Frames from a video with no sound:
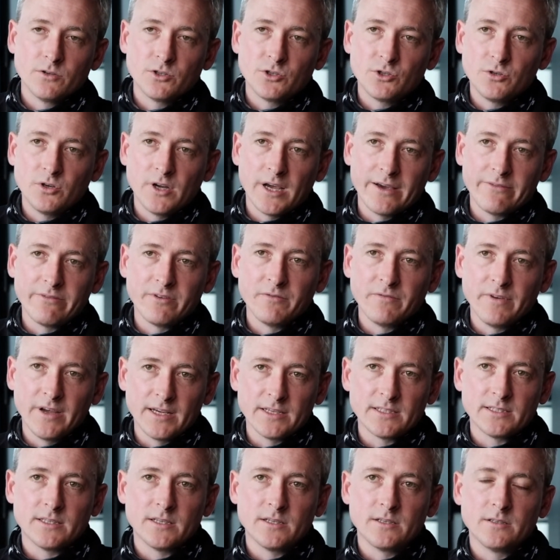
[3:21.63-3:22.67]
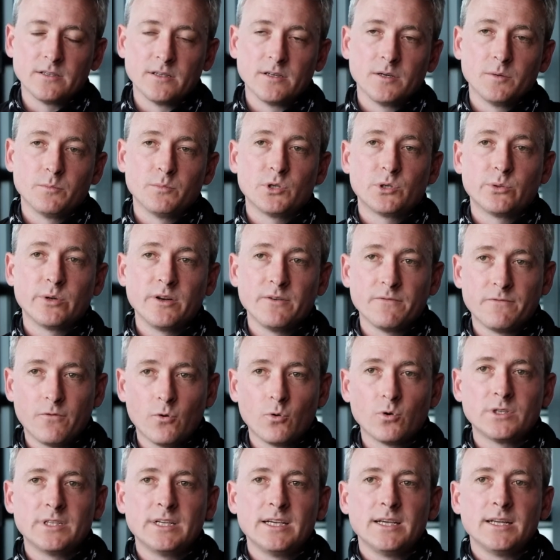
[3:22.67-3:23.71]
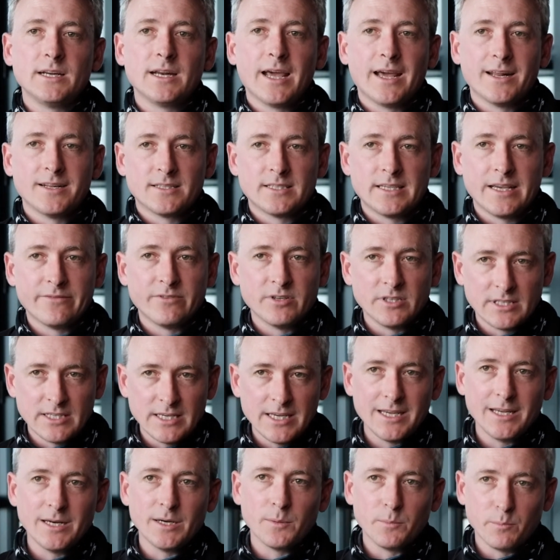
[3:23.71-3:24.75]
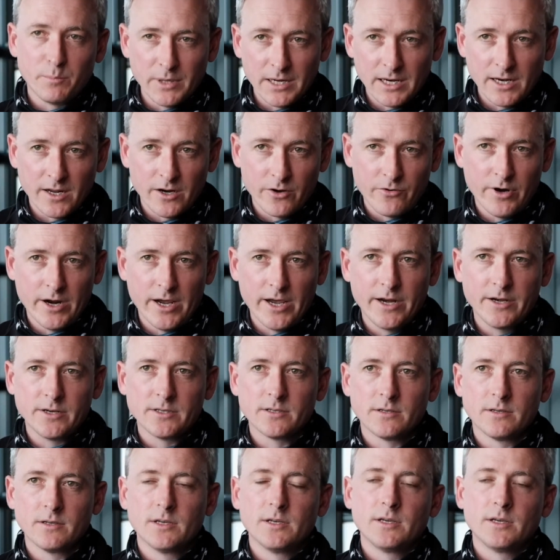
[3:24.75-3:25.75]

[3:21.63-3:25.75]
to have invested between 14 and 17 billion rand